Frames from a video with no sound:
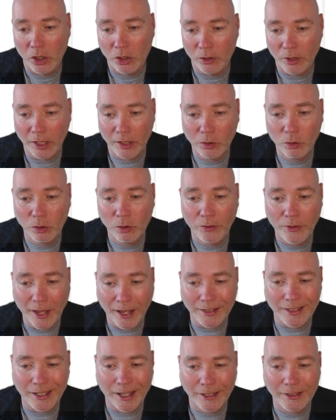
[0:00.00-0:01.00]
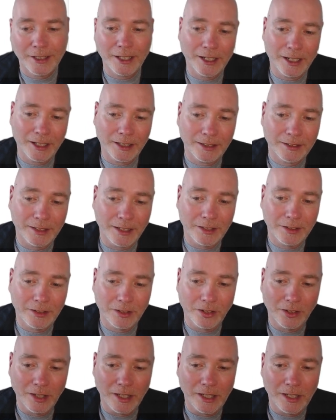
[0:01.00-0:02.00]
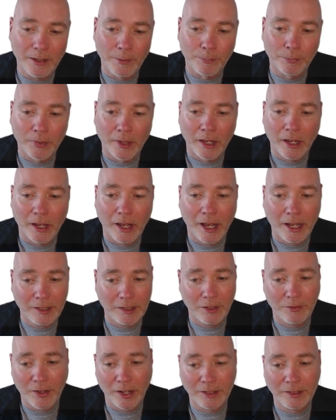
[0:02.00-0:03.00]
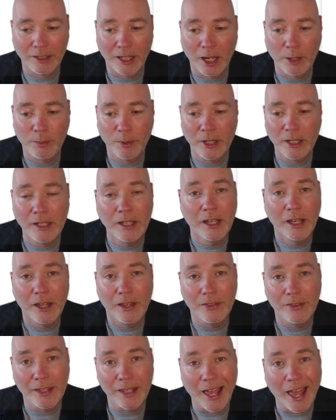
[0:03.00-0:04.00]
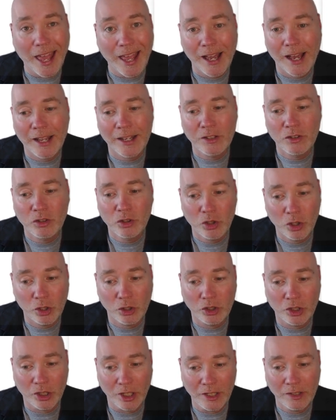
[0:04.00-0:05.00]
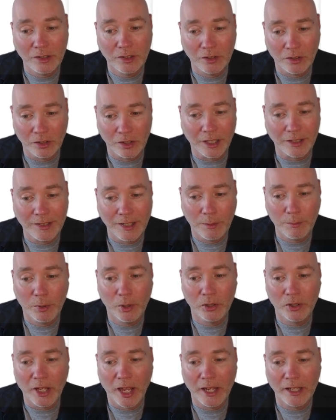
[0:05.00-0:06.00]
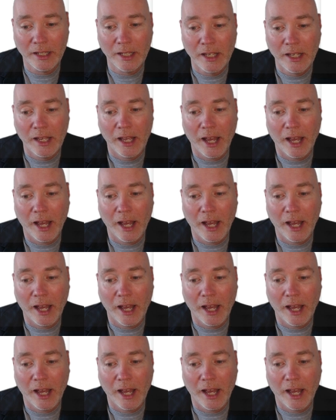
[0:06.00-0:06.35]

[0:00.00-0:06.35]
you get all of that and you get access to the SFX library, the AI searches, so you get 10 per day,